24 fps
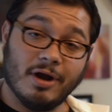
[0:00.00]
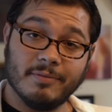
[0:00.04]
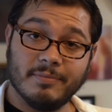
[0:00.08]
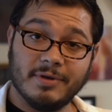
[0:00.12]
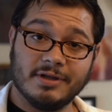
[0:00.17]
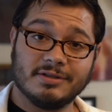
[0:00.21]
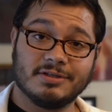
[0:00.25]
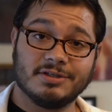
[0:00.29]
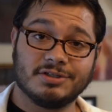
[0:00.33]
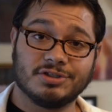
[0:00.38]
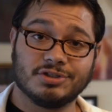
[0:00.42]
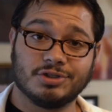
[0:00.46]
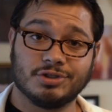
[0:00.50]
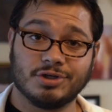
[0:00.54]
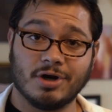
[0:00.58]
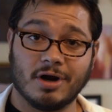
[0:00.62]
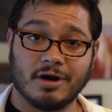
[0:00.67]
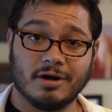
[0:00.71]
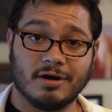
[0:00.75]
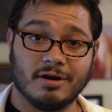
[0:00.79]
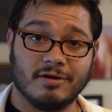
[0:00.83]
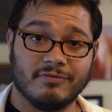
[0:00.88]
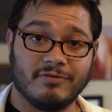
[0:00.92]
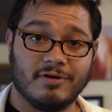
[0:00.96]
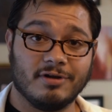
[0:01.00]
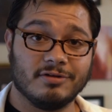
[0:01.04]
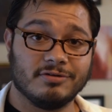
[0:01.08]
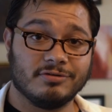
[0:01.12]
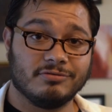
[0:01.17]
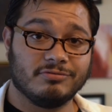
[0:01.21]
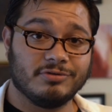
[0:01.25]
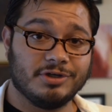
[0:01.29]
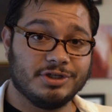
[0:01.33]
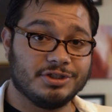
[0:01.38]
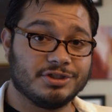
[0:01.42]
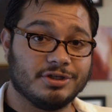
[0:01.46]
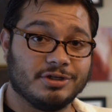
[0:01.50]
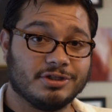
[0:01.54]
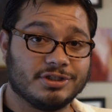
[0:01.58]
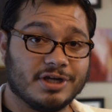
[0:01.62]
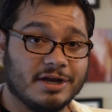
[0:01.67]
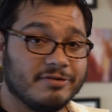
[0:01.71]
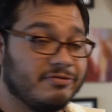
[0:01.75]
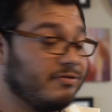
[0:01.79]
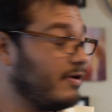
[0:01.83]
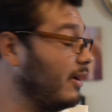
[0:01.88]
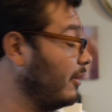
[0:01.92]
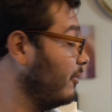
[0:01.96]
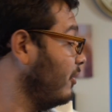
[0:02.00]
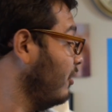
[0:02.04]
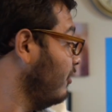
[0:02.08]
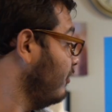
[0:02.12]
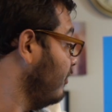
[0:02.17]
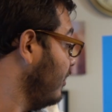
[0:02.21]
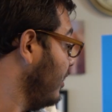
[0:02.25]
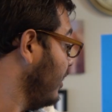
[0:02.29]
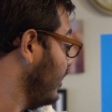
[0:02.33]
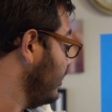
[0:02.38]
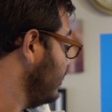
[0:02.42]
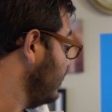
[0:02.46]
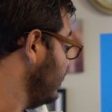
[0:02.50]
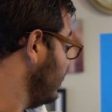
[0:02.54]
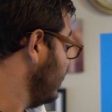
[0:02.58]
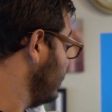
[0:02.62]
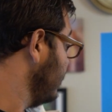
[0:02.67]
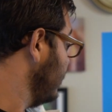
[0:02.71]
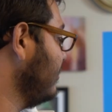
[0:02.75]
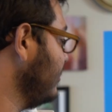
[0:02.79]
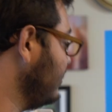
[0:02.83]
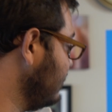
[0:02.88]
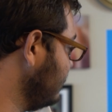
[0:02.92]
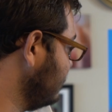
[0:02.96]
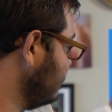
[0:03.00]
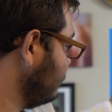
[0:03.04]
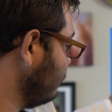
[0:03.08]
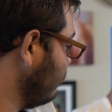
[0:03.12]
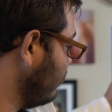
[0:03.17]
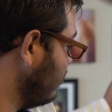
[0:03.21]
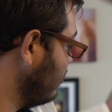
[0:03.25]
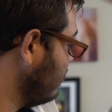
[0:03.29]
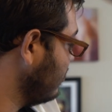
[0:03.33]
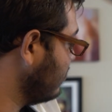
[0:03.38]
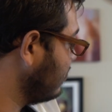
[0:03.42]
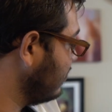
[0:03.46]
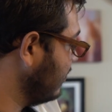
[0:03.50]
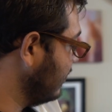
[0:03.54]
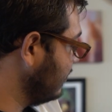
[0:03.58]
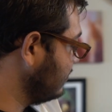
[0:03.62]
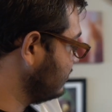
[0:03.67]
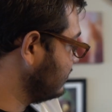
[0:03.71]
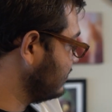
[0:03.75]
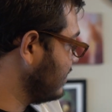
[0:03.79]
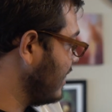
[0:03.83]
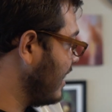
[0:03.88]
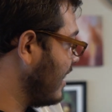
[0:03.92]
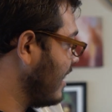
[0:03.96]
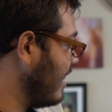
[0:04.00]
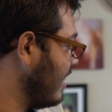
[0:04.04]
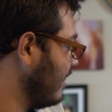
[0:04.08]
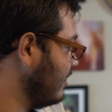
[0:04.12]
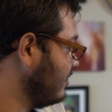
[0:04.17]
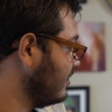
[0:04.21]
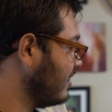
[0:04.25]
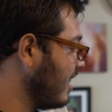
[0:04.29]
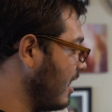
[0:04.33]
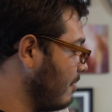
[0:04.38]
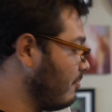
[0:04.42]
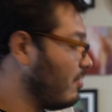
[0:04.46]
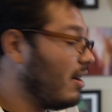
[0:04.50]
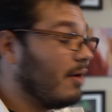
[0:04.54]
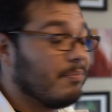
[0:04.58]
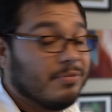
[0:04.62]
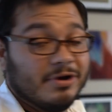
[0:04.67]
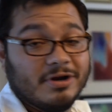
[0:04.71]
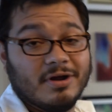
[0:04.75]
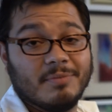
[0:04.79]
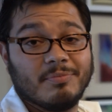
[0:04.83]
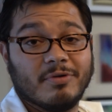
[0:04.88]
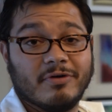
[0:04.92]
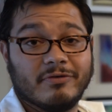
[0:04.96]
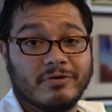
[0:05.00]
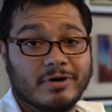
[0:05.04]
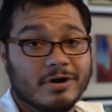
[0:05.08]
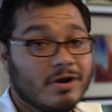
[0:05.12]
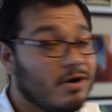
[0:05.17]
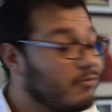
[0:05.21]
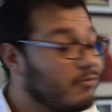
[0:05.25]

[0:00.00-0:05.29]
I made this chart of all the research I found online. These were the things that kept popping up over and